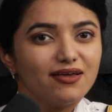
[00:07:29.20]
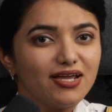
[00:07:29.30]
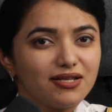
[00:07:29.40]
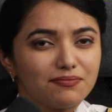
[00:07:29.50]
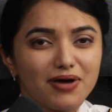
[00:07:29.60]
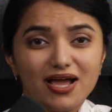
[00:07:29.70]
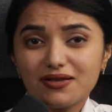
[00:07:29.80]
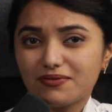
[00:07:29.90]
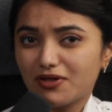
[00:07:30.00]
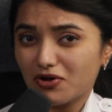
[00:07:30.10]
It
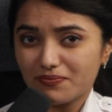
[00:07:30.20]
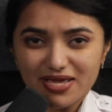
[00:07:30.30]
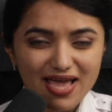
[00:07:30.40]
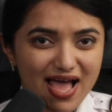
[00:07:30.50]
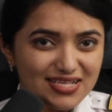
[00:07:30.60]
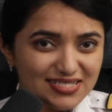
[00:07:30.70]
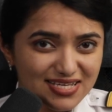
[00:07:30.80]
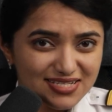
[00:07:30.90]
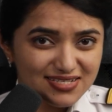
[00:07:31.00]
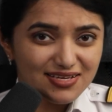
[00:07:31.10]
might not be as
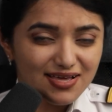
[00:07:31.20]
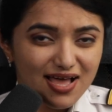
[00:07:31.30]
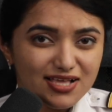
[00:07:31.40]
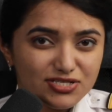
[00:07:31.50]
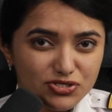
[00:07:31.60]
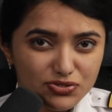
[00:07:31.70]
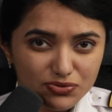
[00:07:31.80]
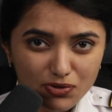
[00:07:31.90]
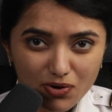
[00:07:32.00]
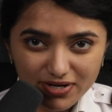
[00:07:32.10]
easy as you
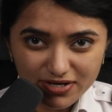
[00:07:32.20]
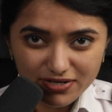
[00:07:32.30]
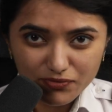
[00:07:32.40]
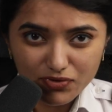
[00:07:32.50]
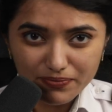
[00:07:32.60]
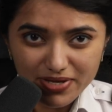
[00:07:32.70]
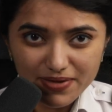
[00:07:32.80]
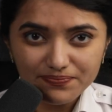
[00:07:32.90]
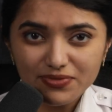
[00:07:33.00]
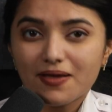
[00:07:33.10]
thought it would be,